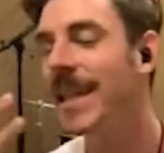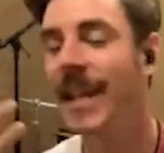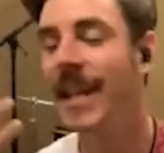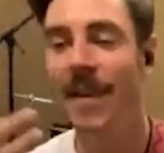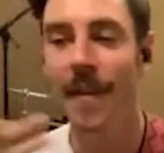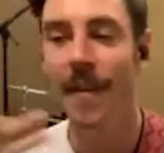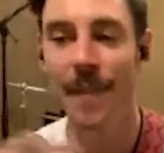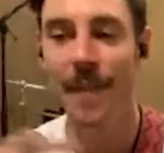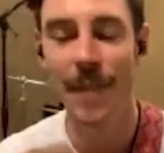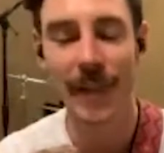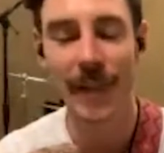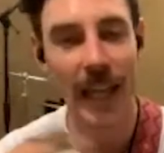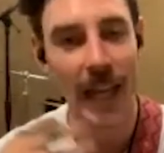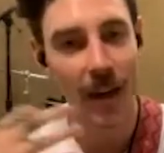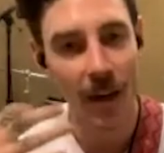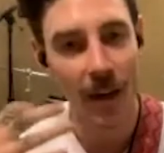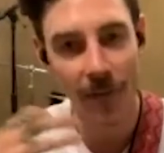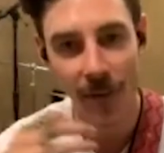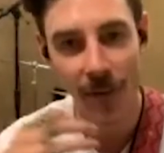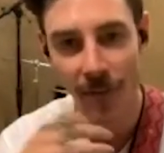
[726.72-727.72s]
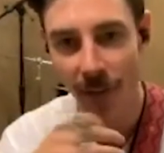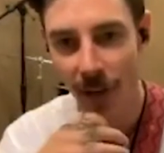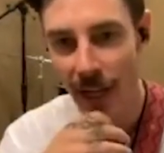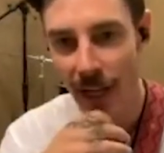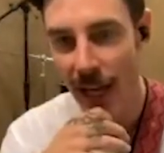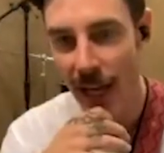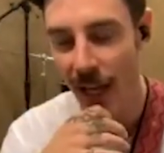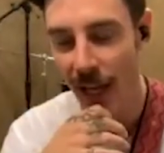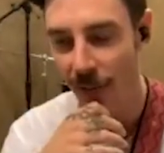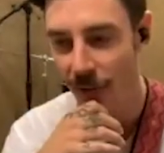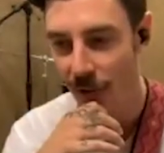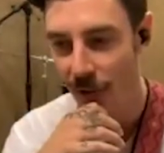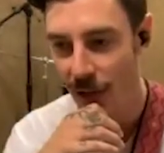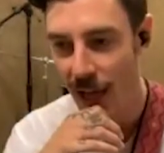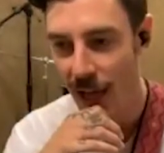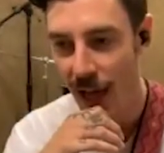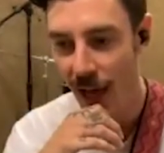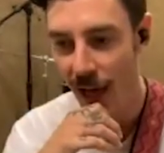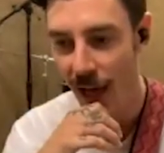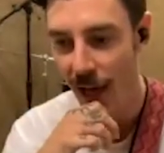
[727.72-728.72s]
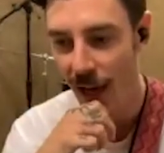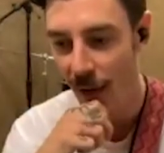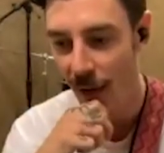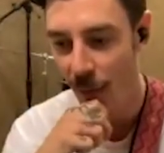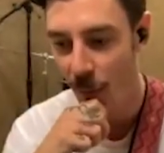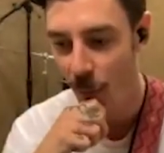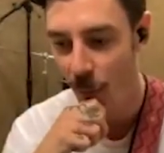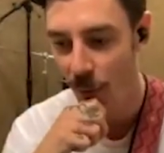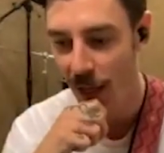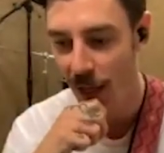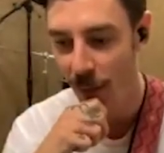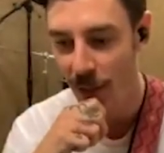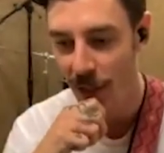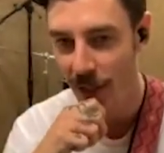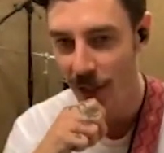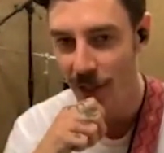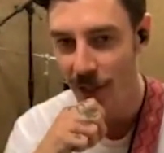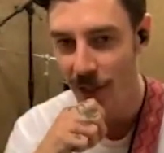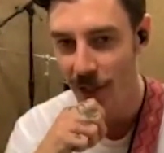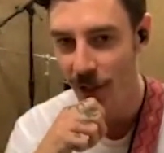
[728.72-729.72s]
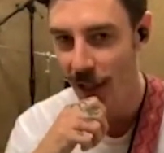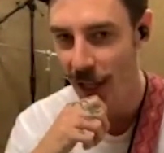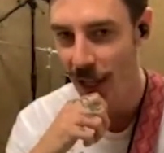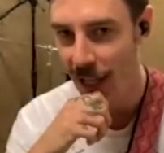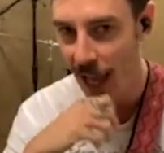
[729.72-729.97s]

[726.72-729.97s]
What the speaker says: and the flair of it. Very what I would consider like